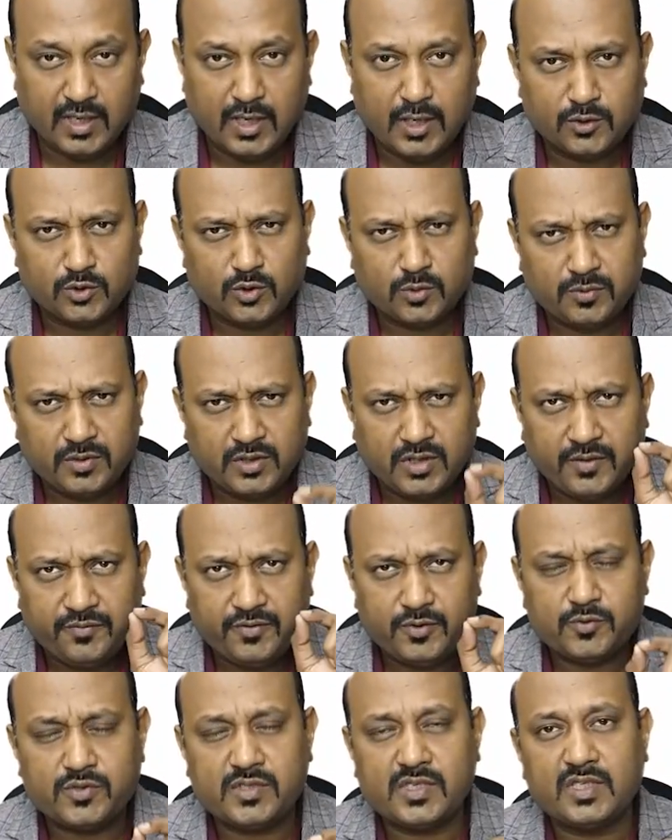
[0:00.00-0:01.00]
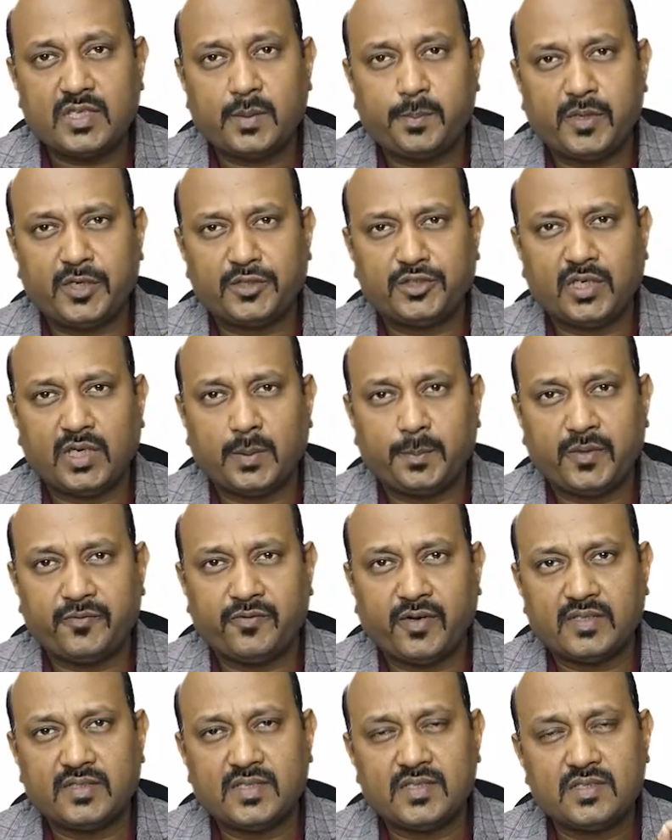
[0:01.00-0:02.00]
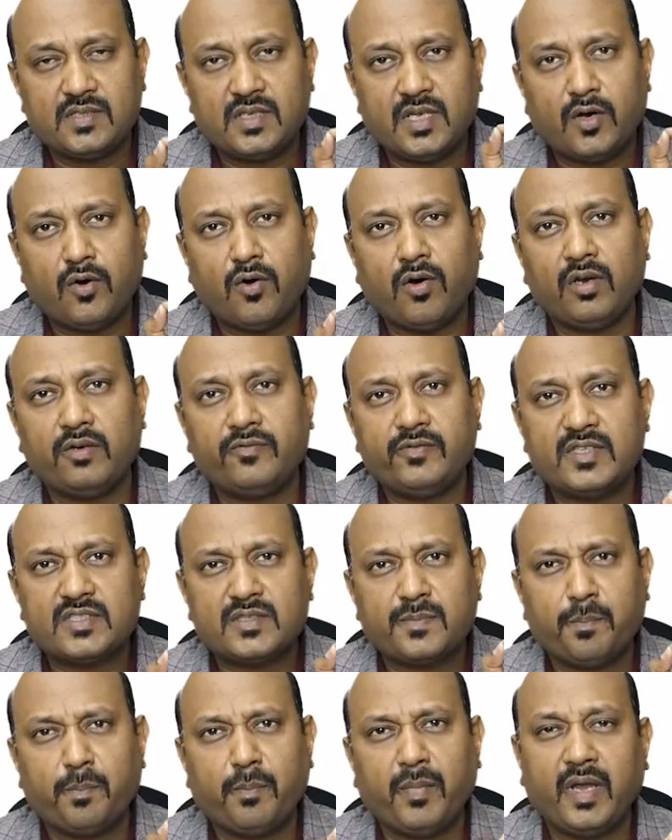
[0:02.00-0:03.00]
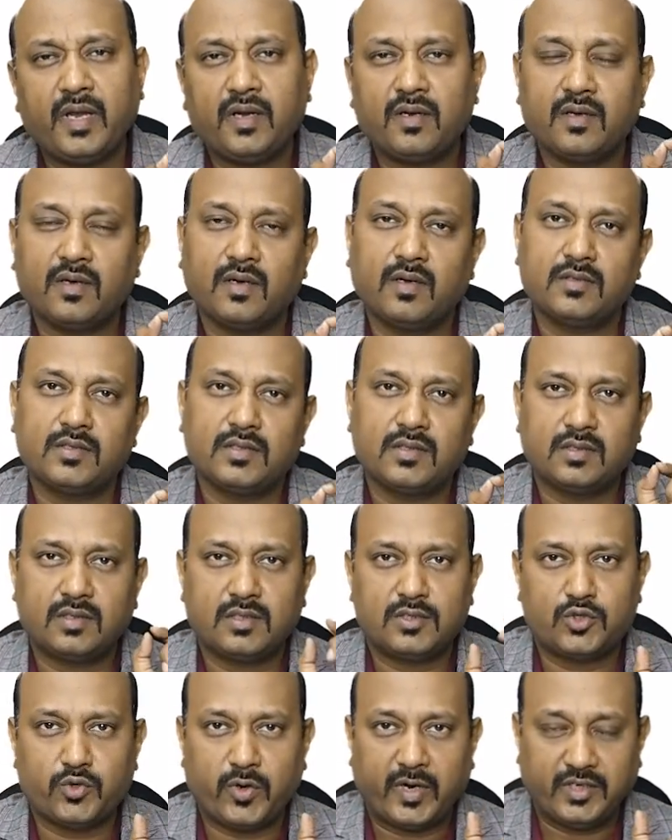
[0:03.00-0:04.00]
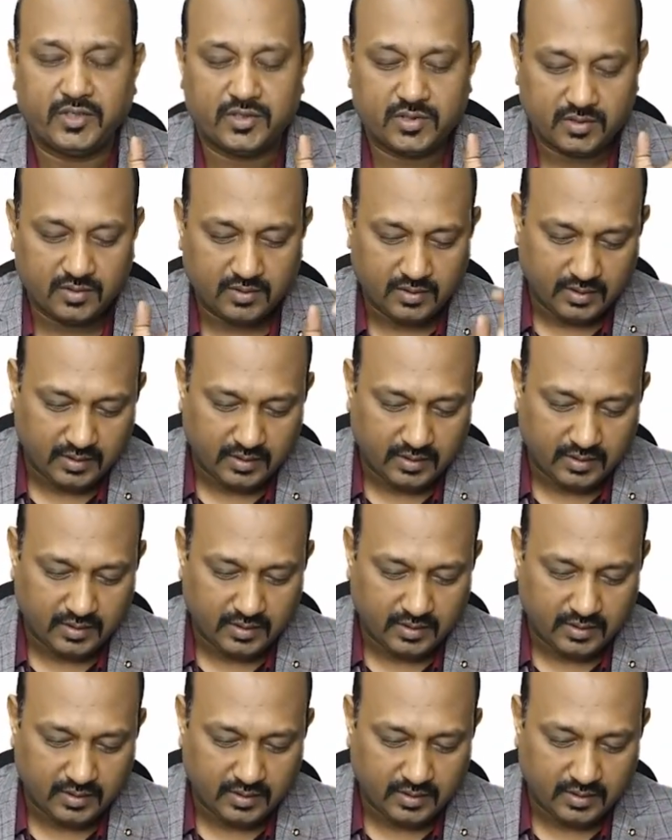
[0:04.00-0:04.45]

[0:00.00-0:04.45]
So if you see the pressure epiphysis, they always make joint,